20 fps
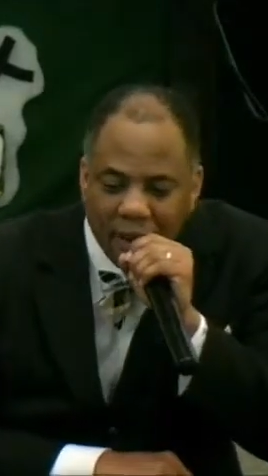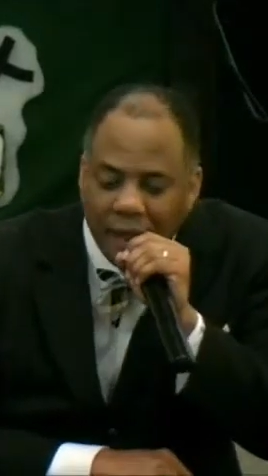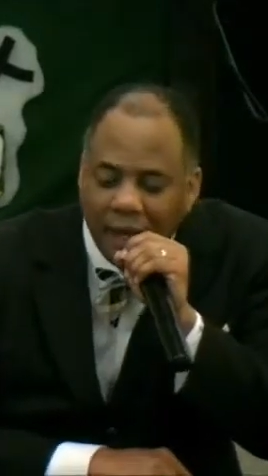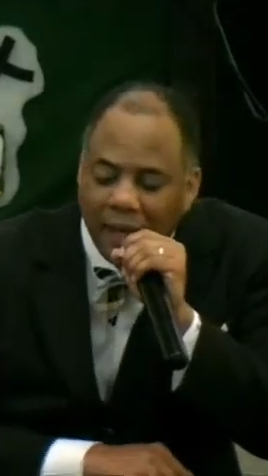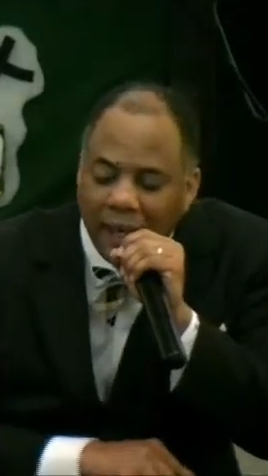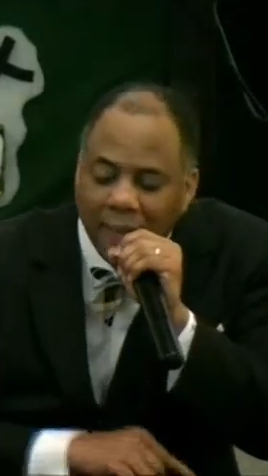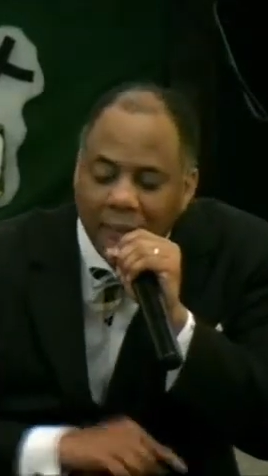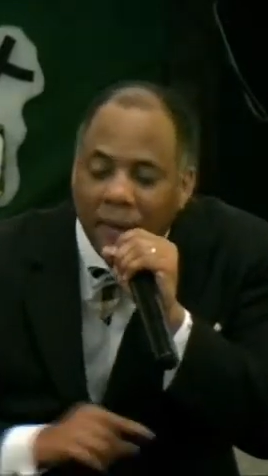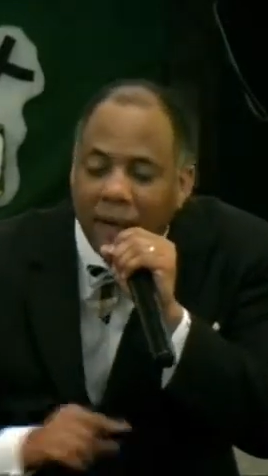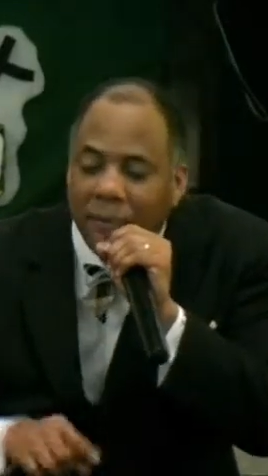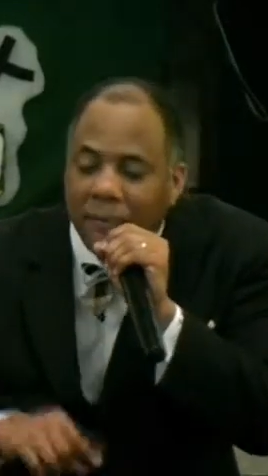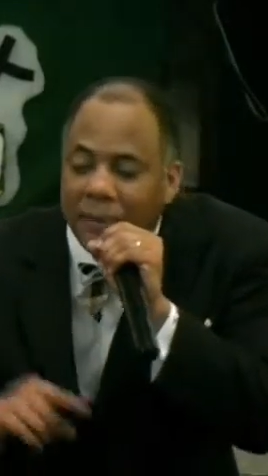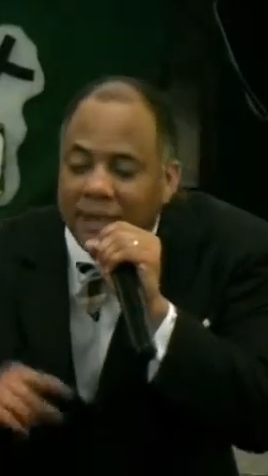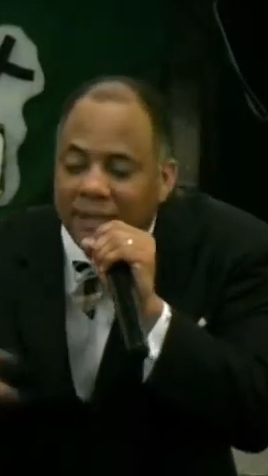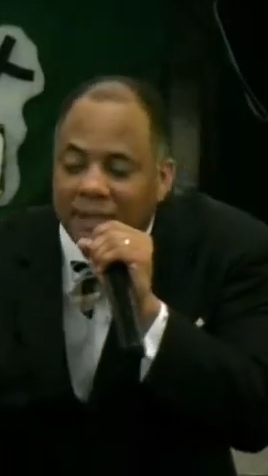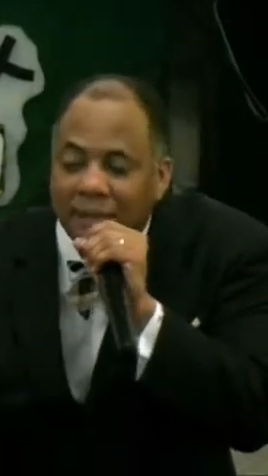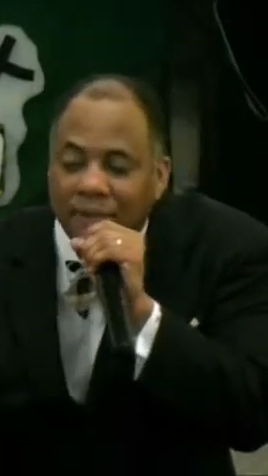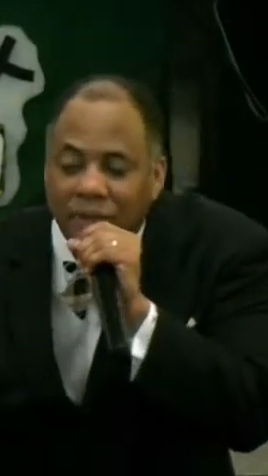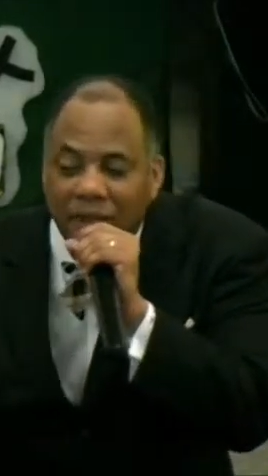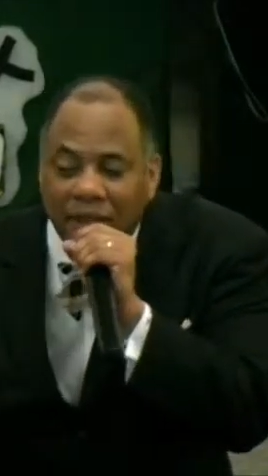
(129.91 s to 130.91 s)
It may be
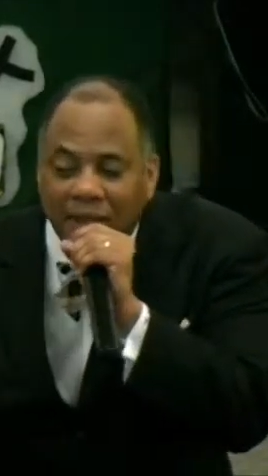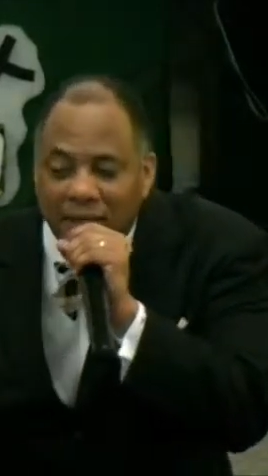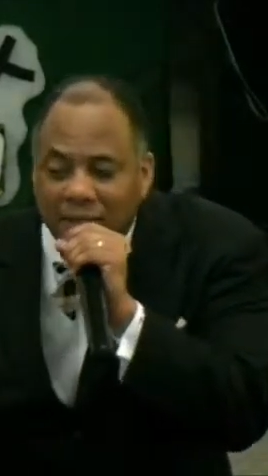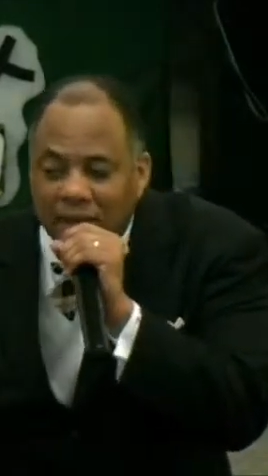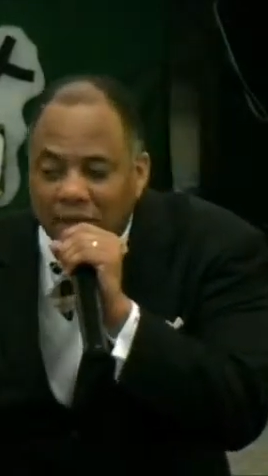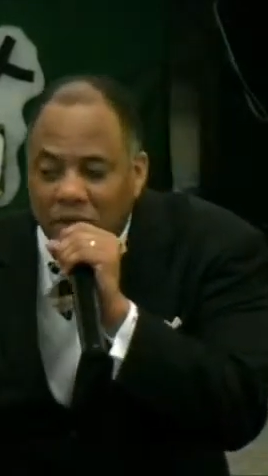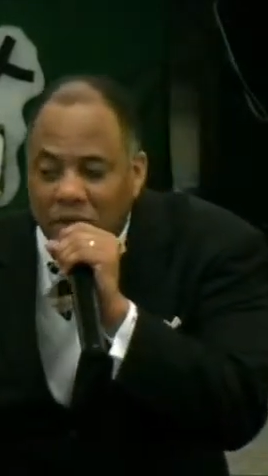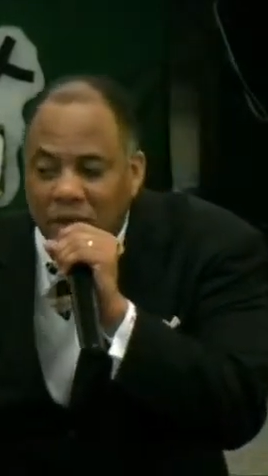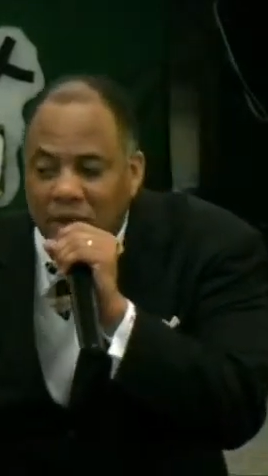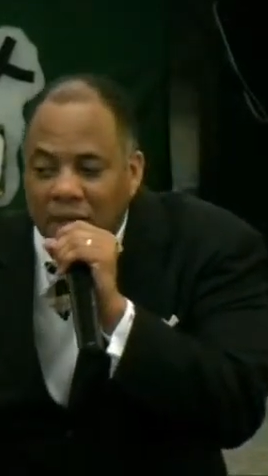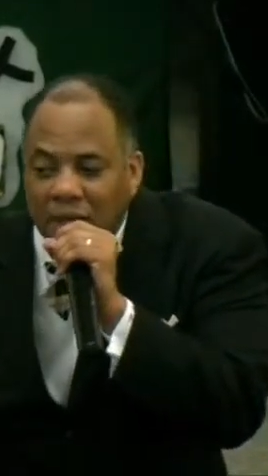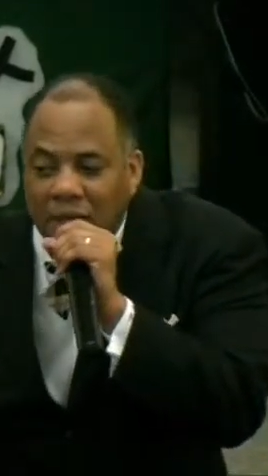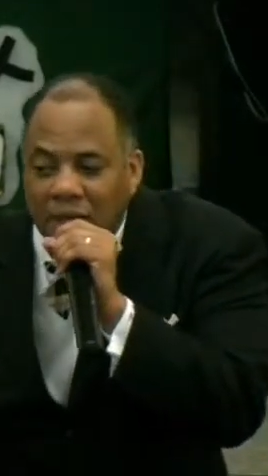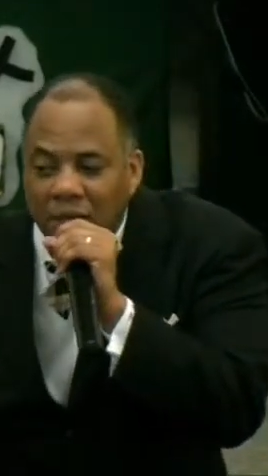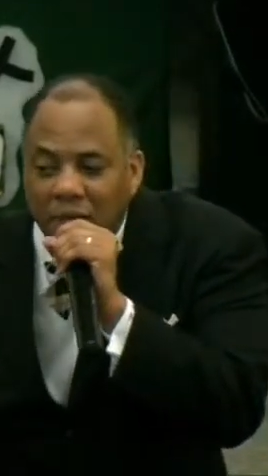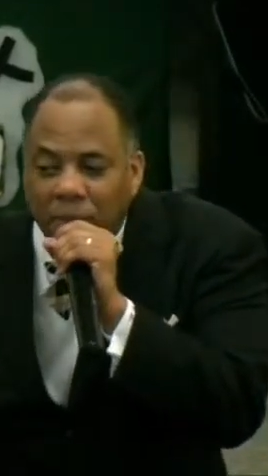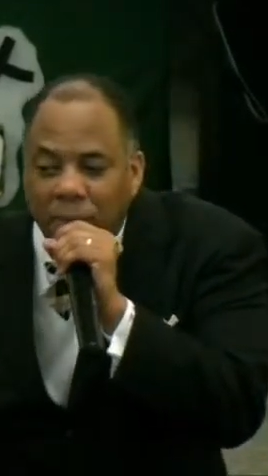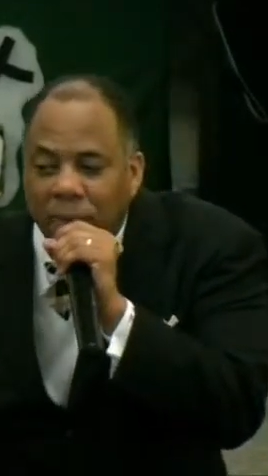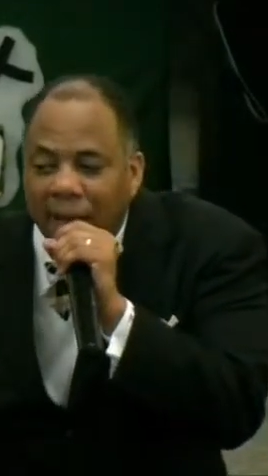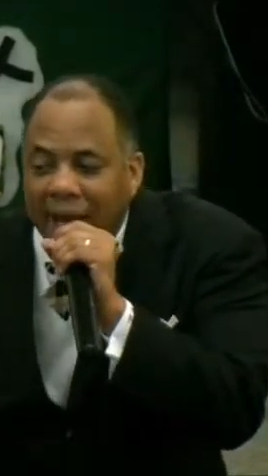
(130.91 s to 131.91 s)
some things that you did in
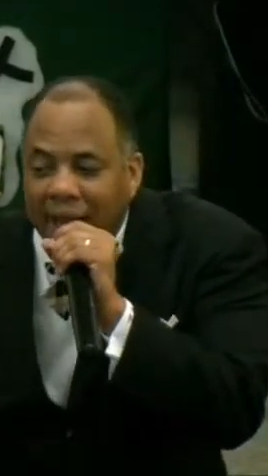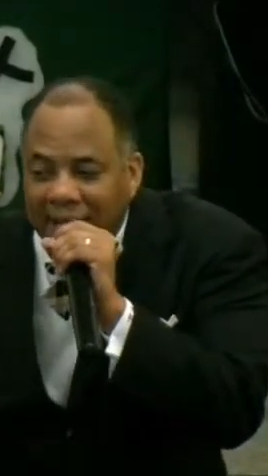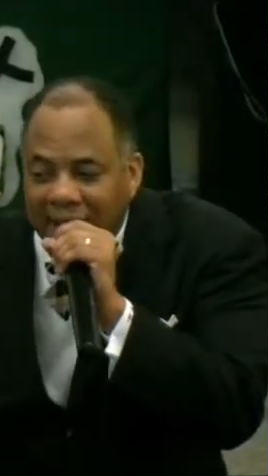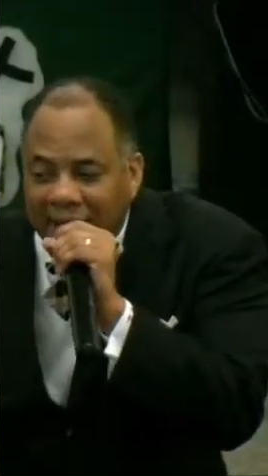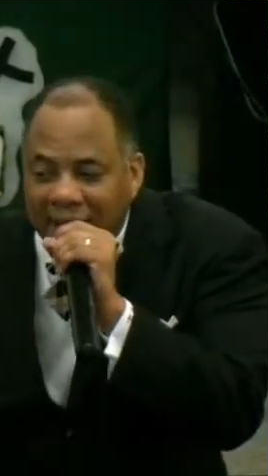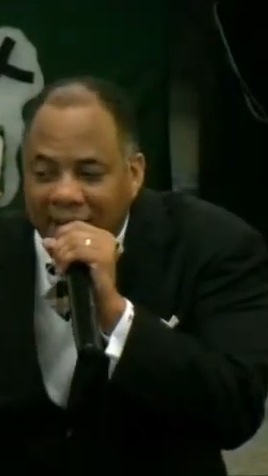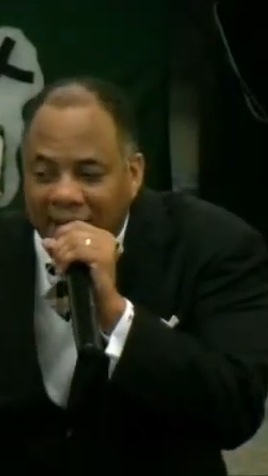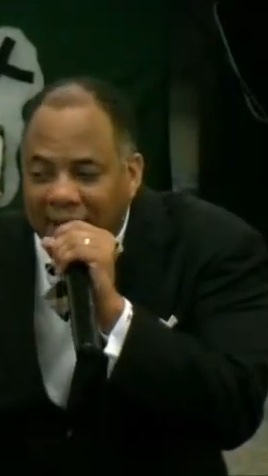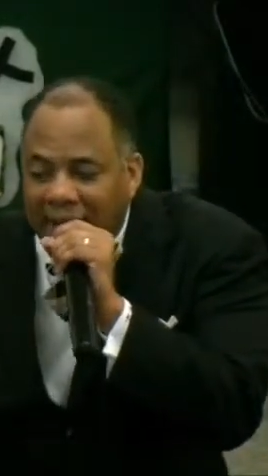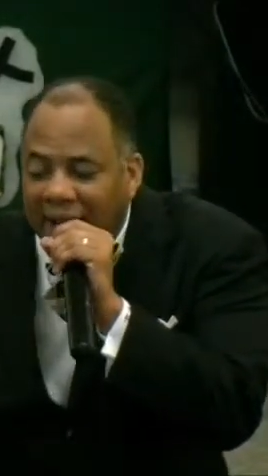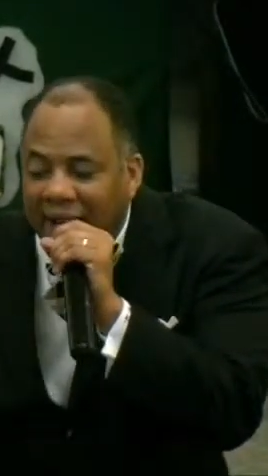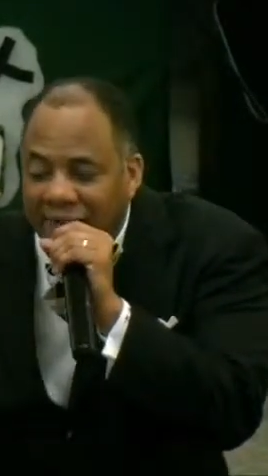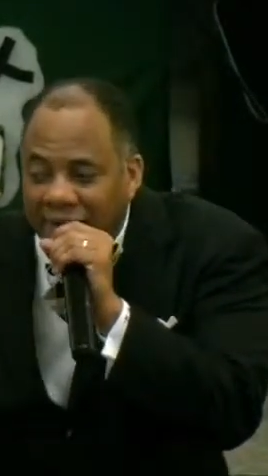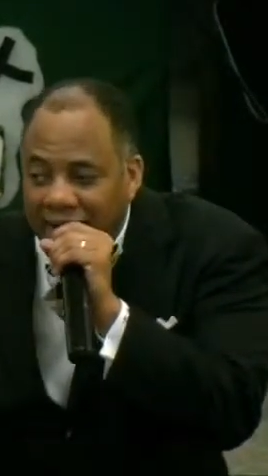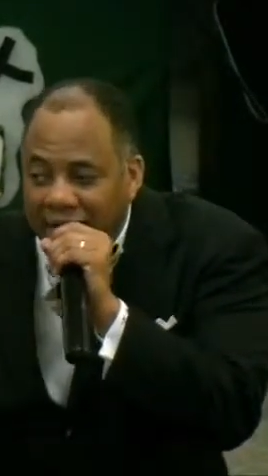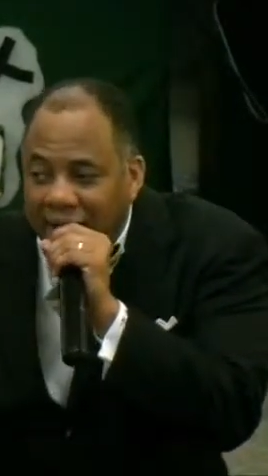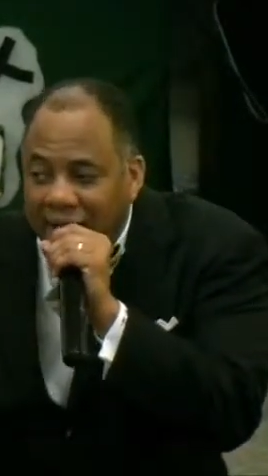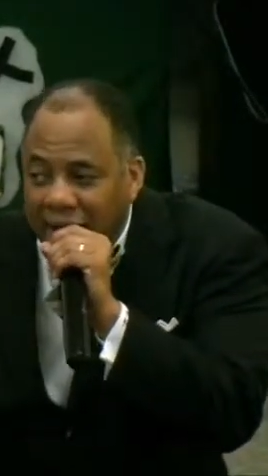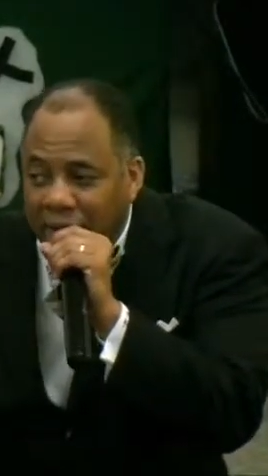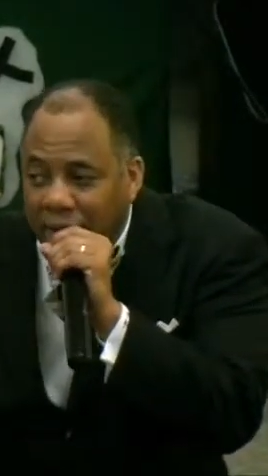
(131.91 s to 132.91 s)
your past that are left
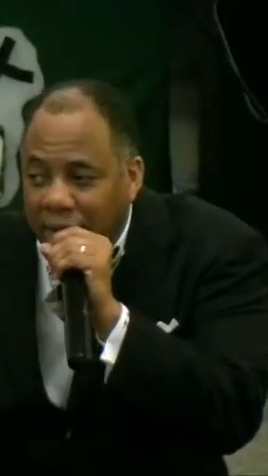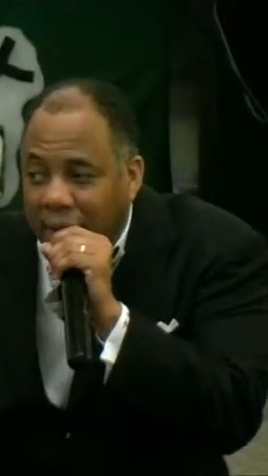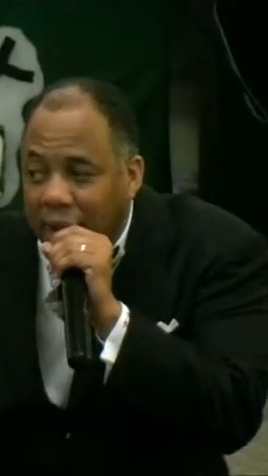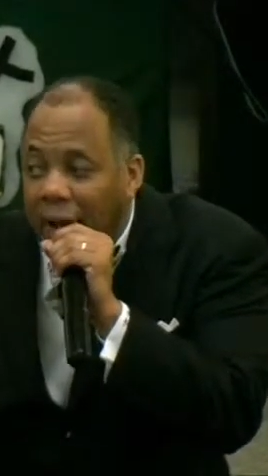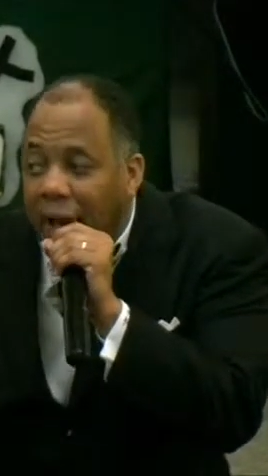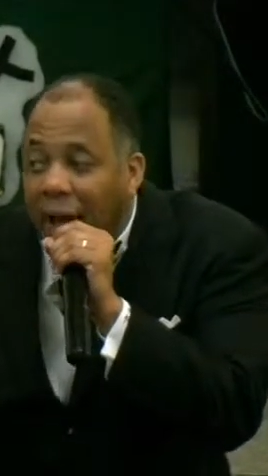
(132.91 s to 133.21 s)
lingering.